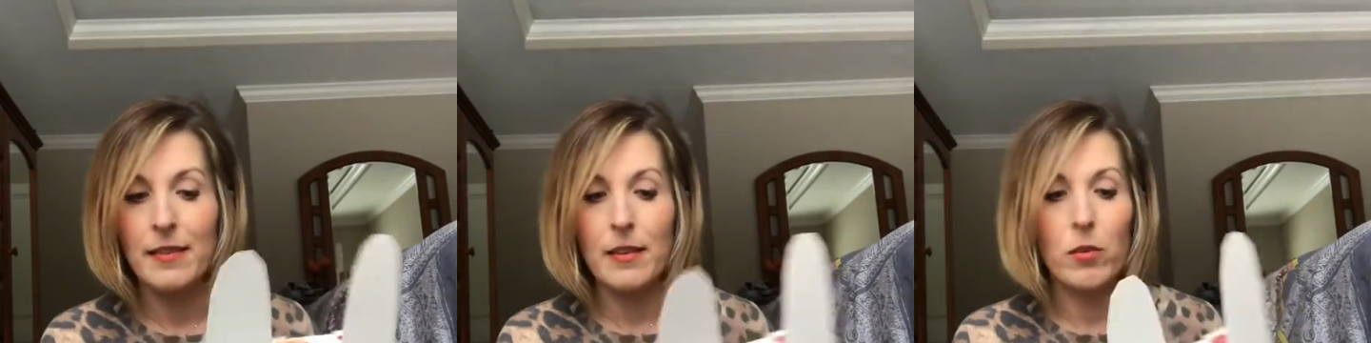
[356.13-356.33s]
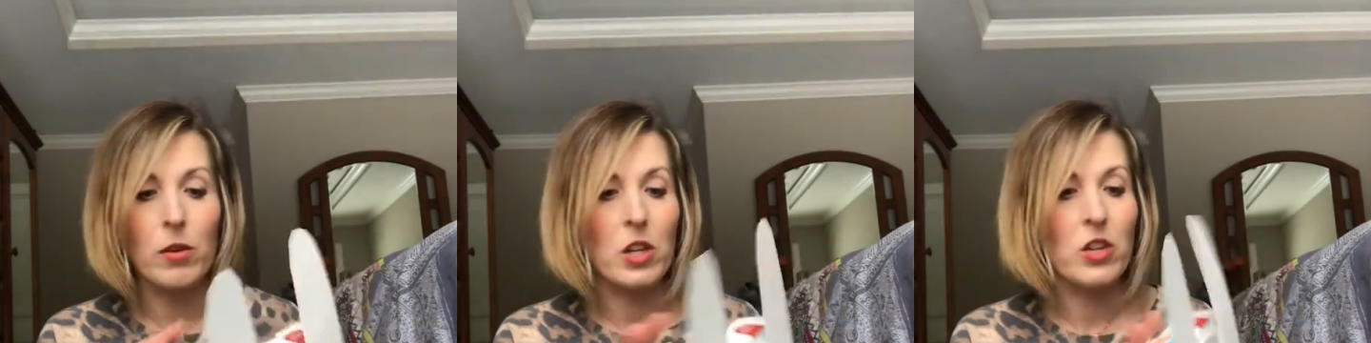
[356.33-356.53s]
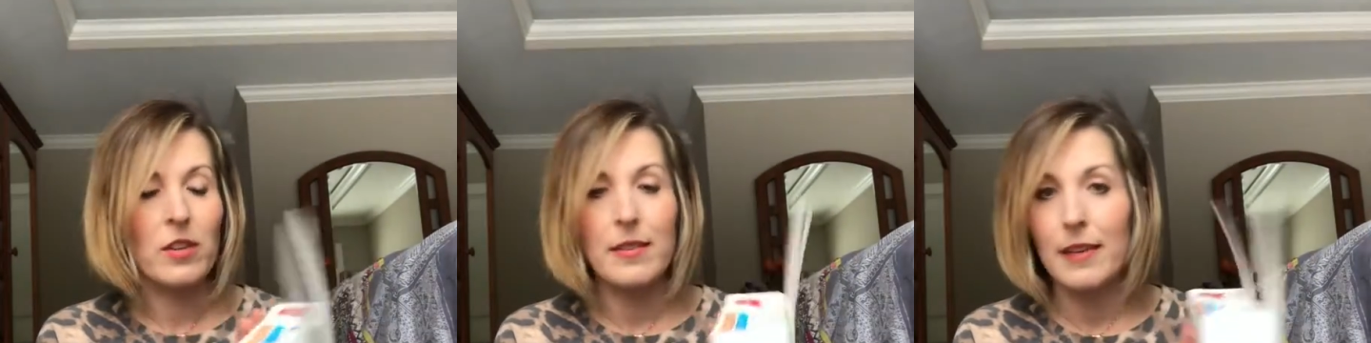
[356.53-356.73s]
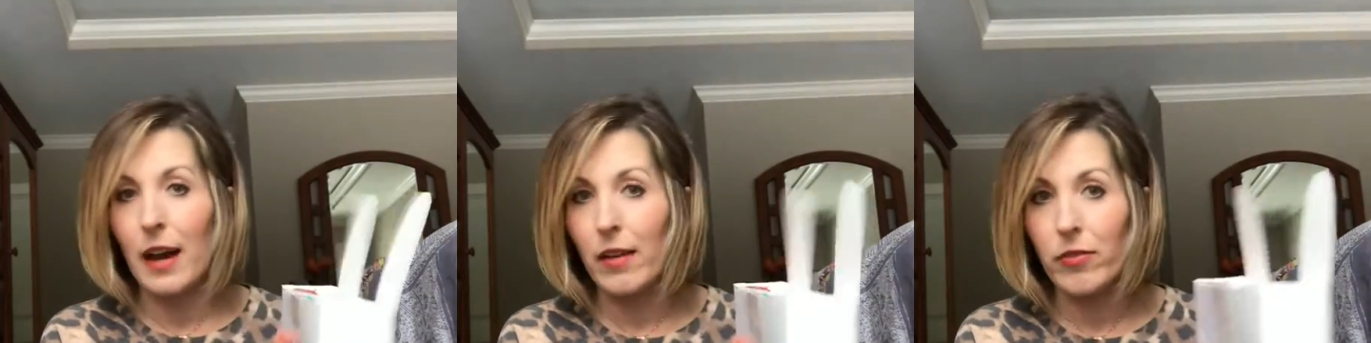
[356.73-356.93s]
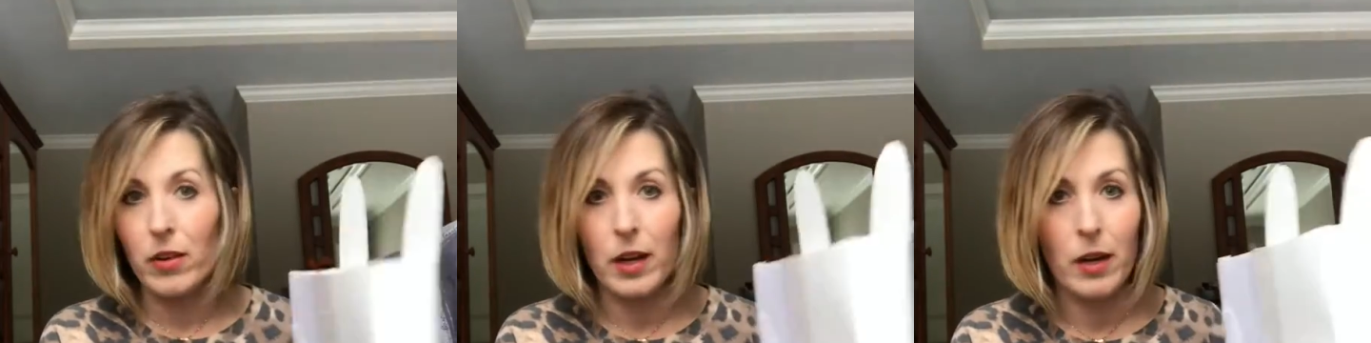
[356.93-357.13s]
You can just
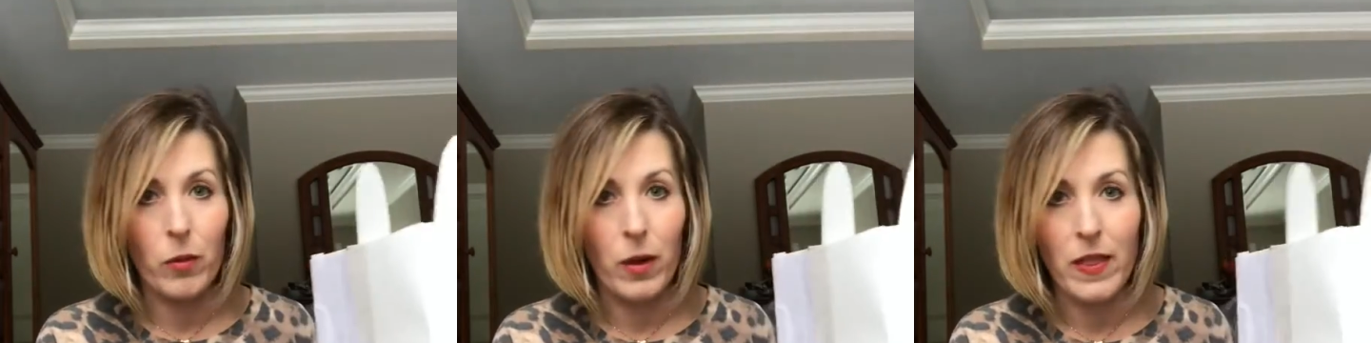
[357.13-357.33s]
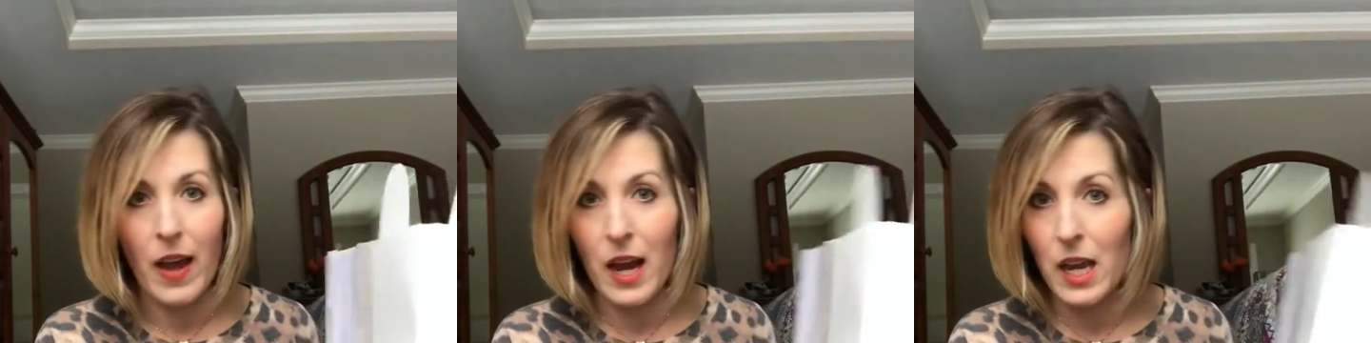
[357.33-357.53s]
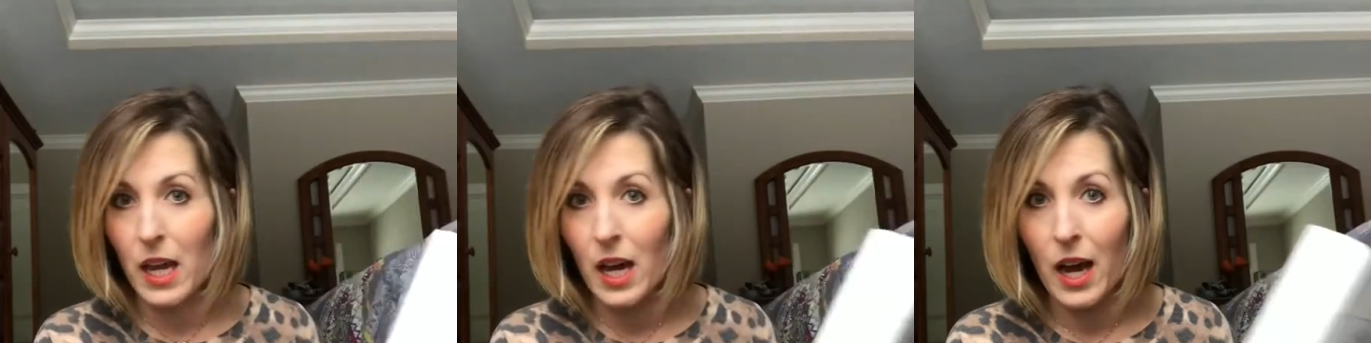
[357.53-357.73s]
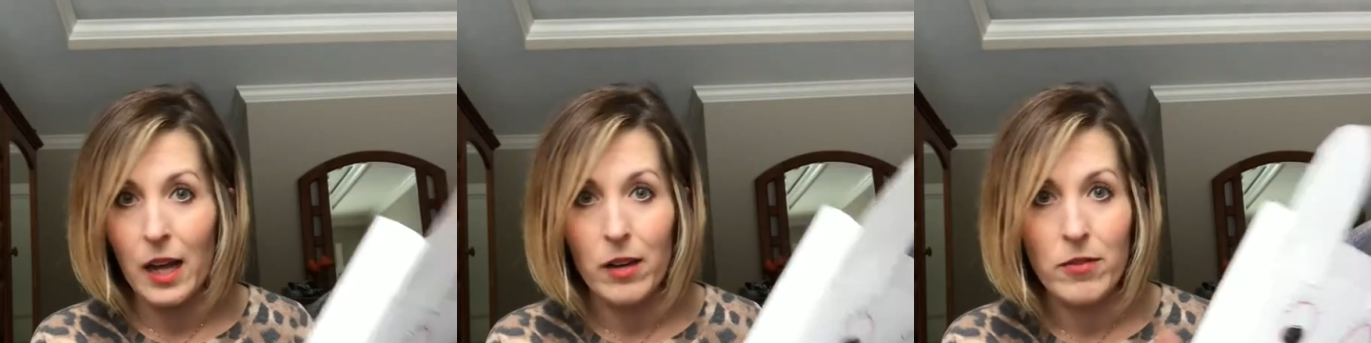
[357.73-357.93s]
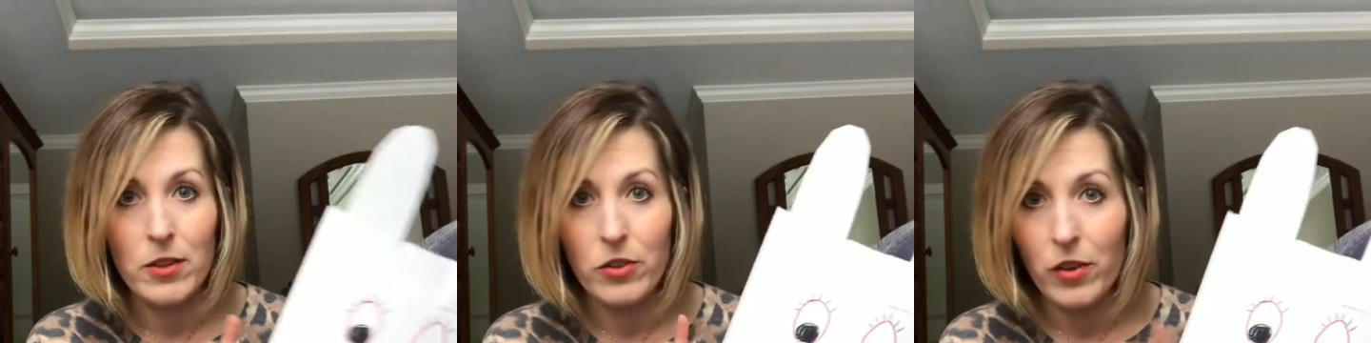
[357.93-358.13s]
cover it with any kind
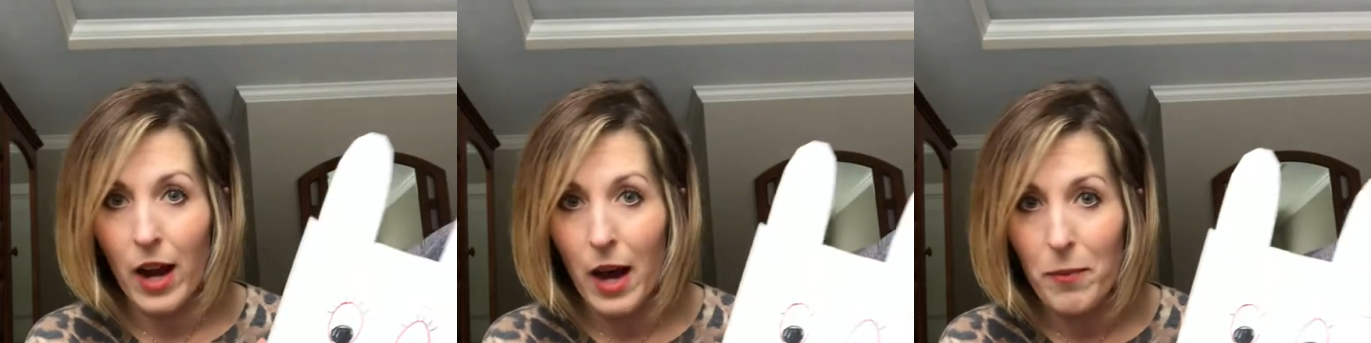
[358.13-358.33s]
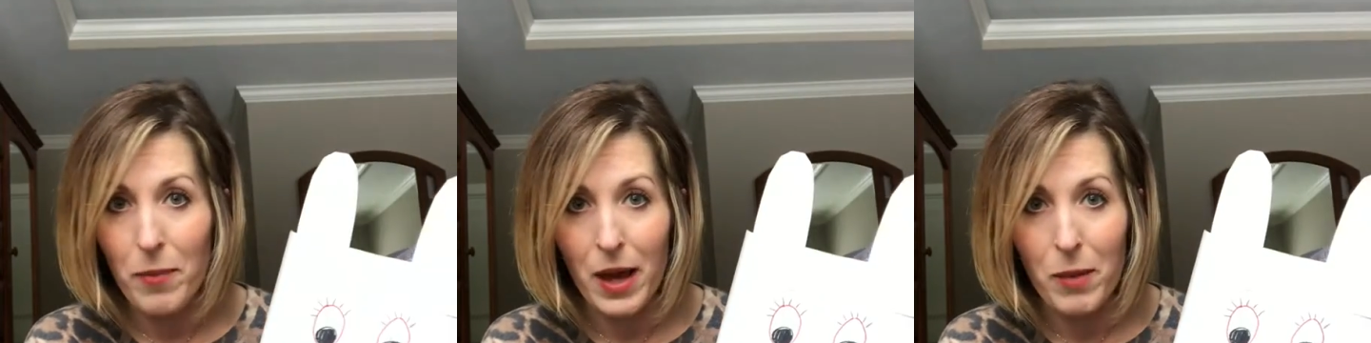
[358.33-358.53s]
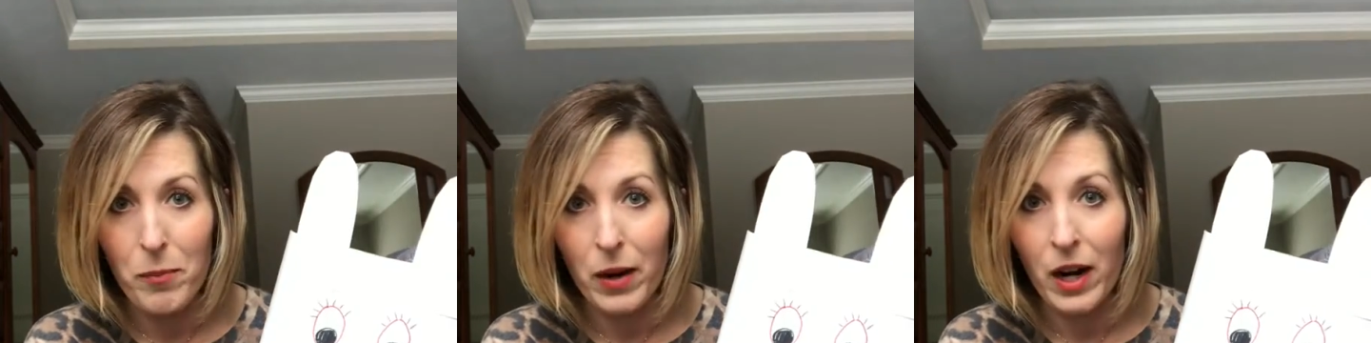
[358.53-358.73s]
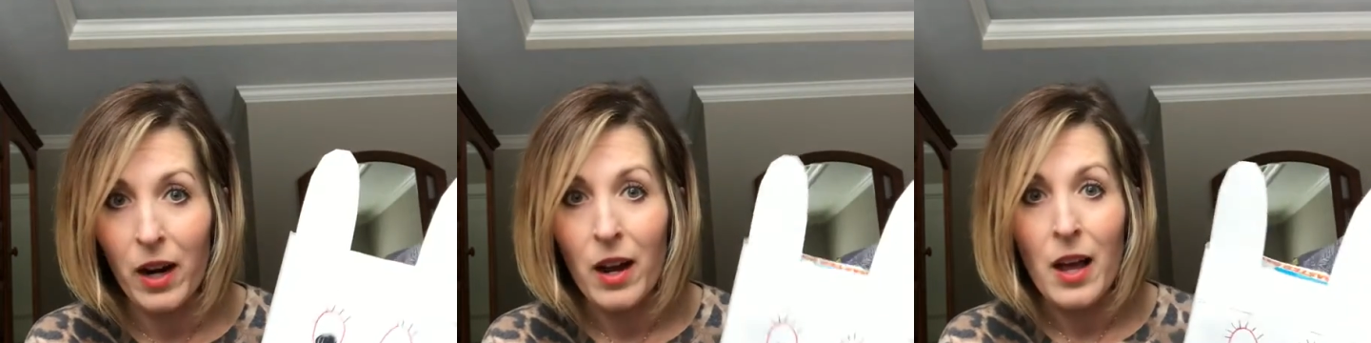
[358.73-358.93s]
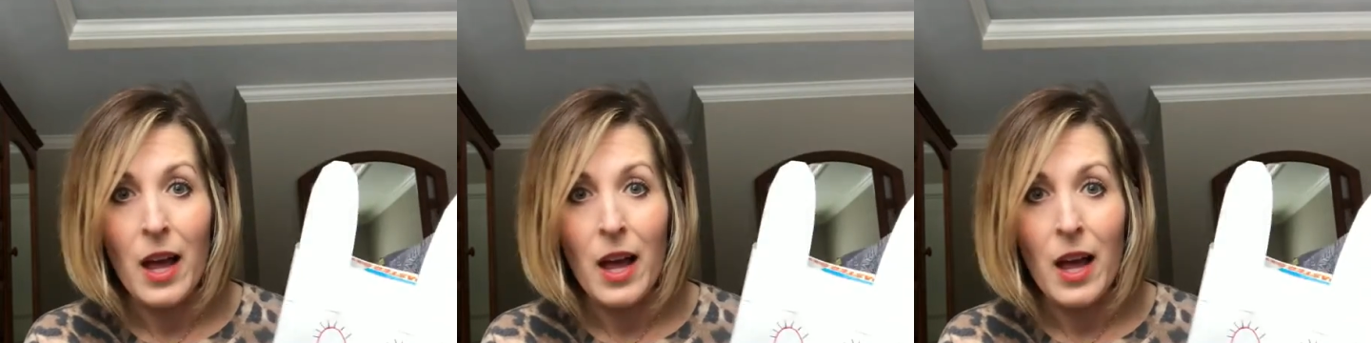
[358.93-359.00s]
of scrap paper.